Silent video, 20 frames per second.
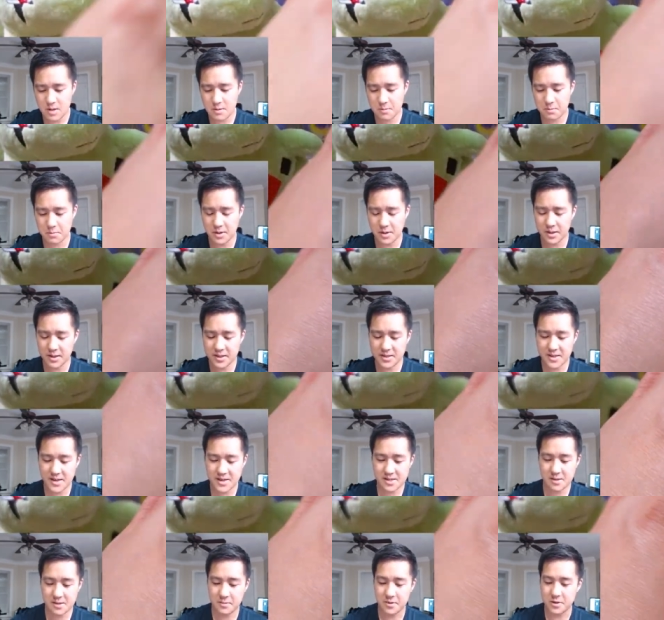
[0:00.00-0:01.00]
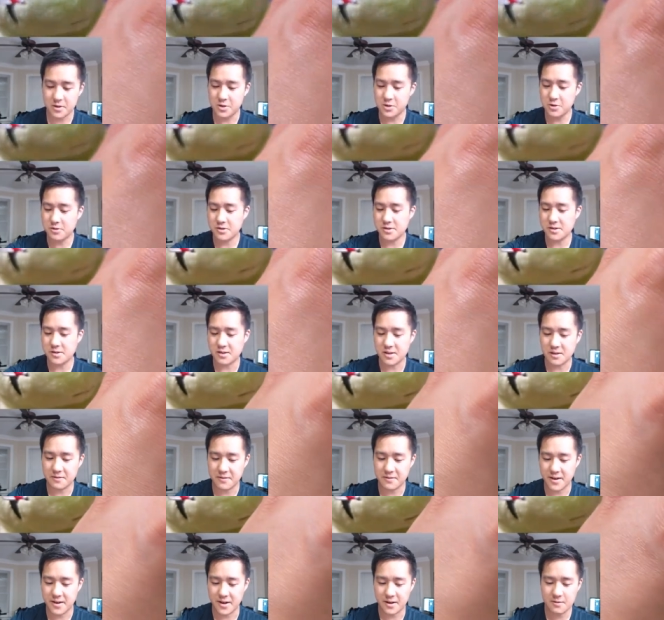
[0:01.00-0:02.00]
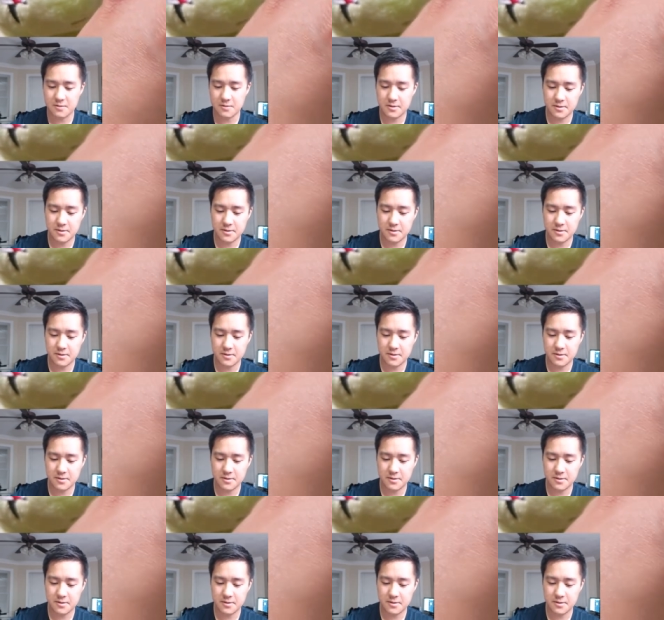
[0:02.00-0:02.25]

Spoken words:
but let's get some of the juicy stuff now.